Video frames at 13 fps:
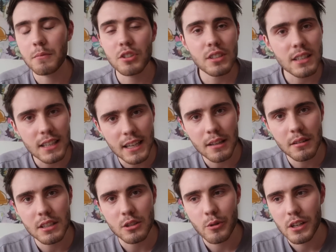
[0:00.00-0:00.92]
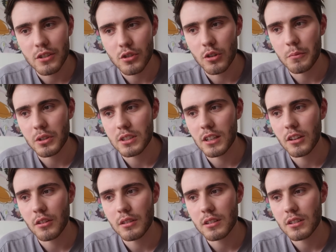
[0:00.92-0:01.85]
I'm just going to keep this quite short because
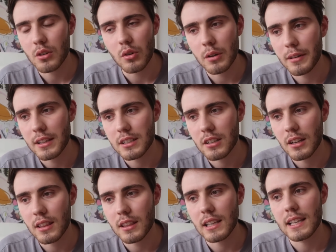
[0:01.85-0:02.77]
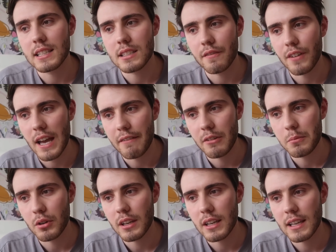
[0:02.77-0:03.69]
I know that talking about this kind of thing isn't for
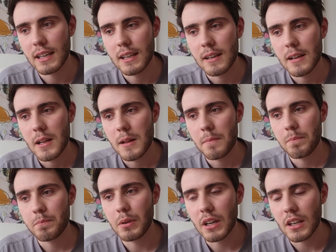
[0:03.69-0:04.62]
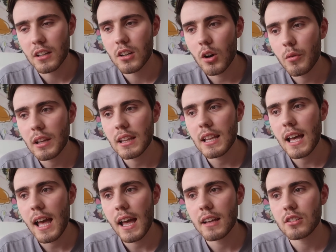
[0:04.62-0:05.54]
everybody. But going
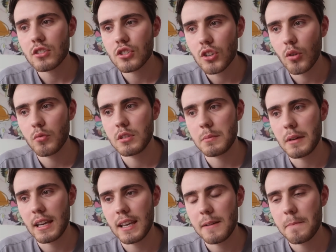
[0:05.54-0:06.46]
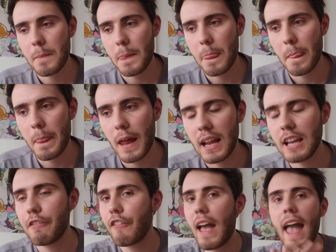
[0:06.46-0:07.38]
there showed me,
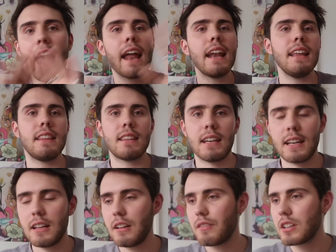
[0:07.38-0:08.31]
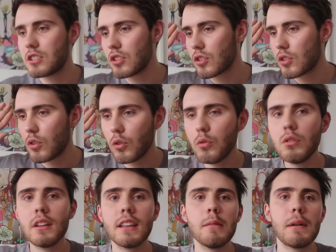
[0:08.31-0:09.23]
if anything, if I took
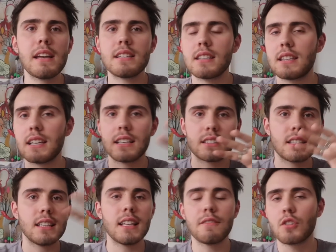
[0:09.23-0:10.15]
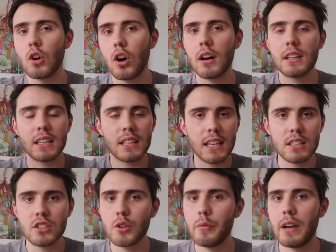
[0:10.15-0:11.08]
all of the amazing things that they've got, that
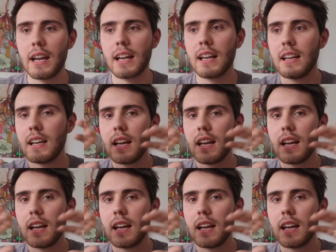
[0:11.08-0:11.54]
they're doing,